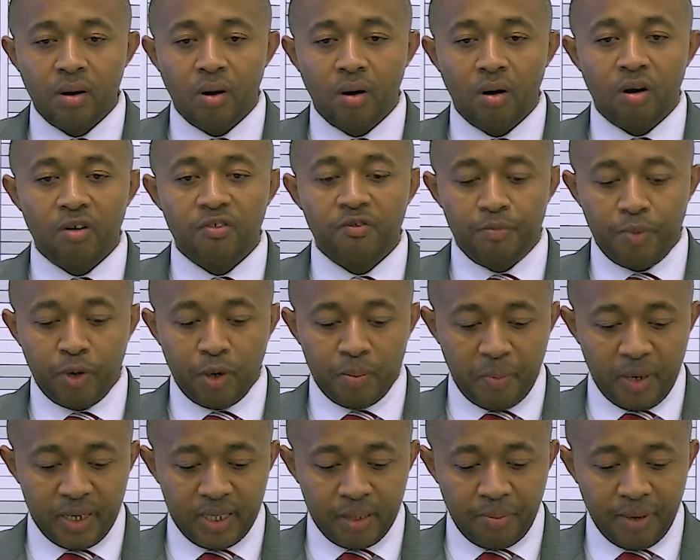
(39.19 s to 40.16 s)
of
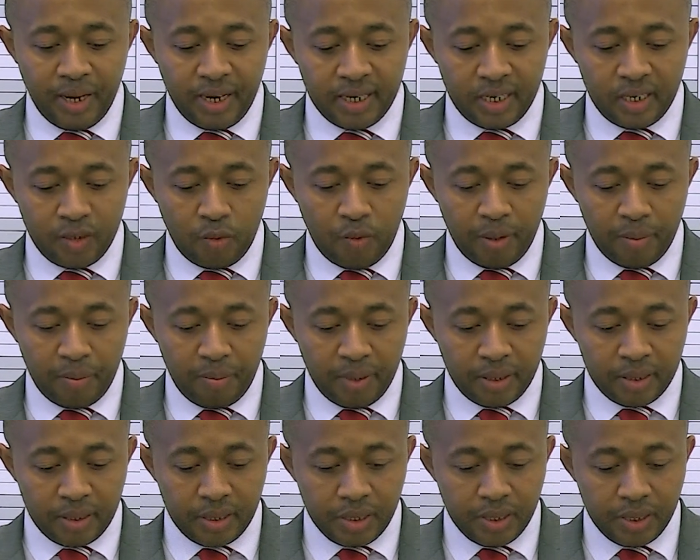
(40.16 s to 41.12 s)
property, plant, and
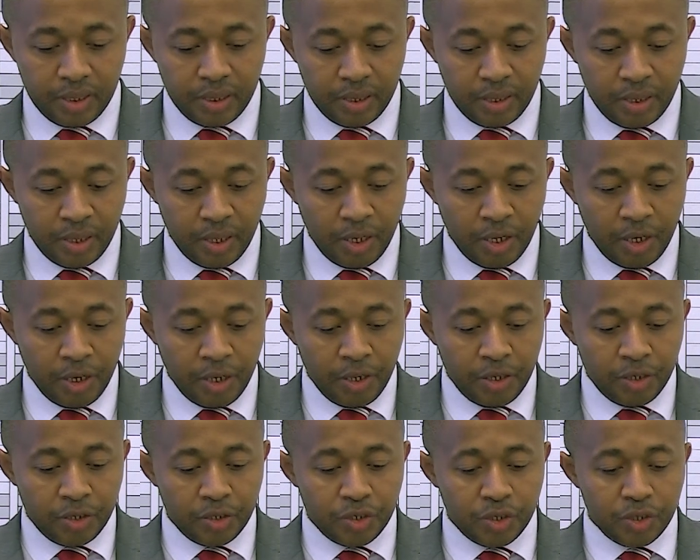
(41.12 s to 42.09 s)
equipment.
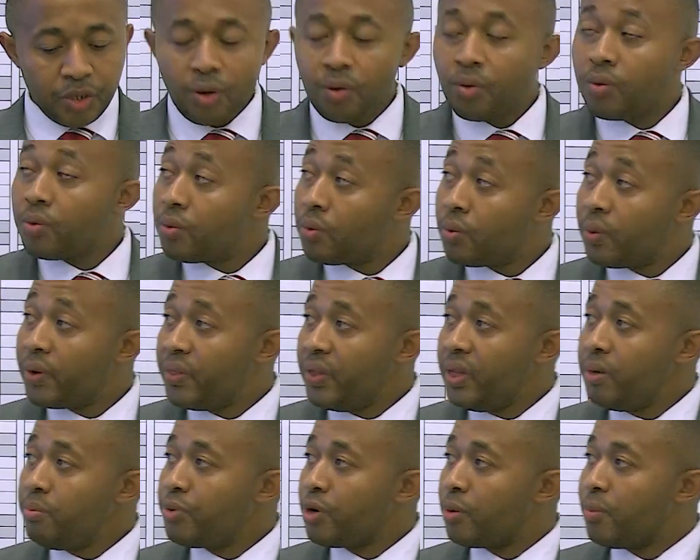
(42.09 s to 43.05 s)
So within
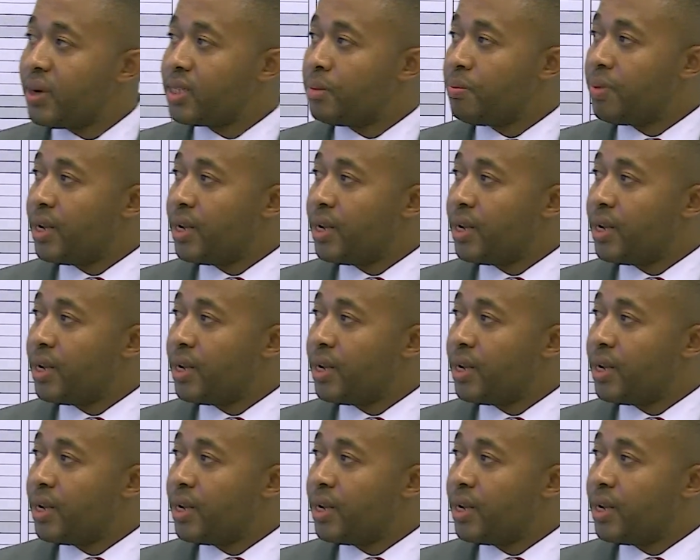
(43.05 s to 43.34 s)
property,